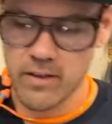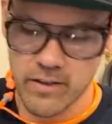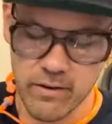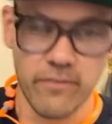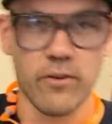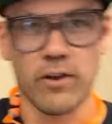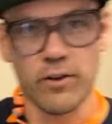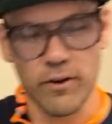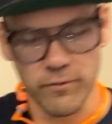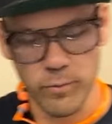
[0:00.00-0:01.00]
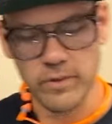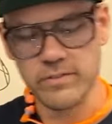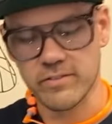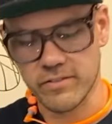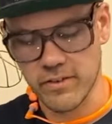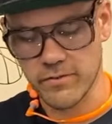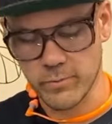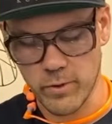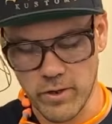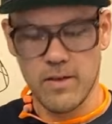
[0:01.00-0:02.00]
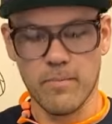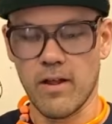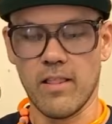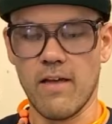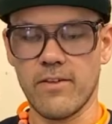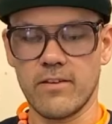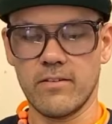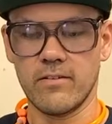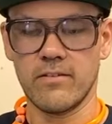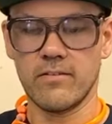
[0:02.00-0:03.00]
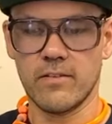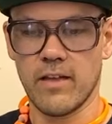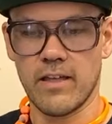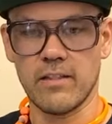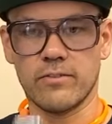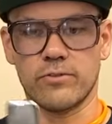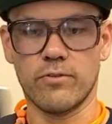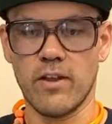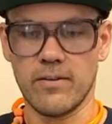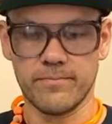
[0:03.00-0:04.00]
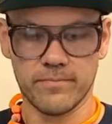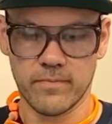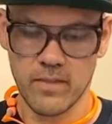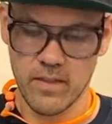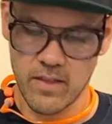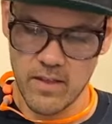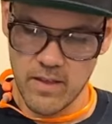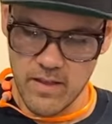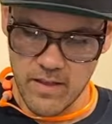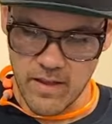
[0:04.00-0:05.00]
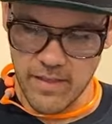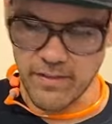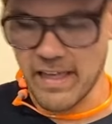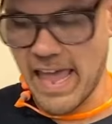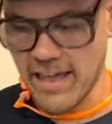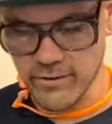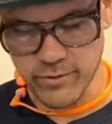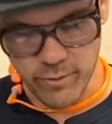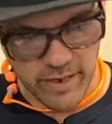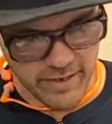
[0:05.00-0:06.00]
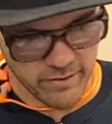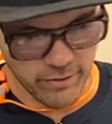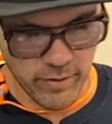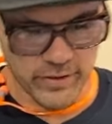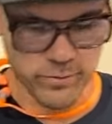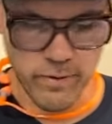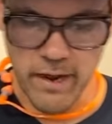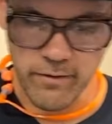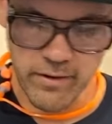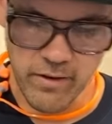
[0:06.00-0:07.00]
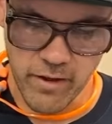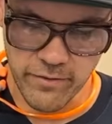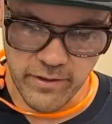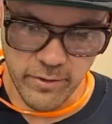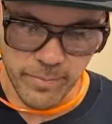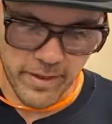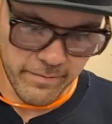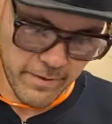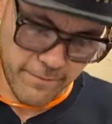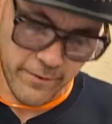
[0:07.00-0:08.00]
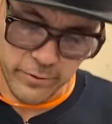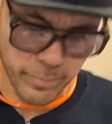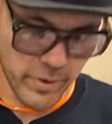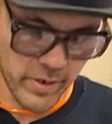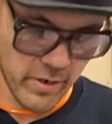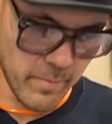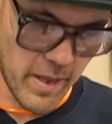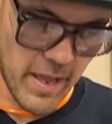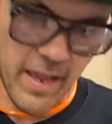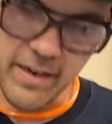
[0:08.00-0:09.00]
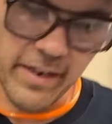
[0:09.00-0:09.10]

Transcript: You know, I've got curved ones and stuff as well, but I love it. I think it looks great. I think the handle's okay too. I just rounded it off a little bit. It feels pretty good in my hand.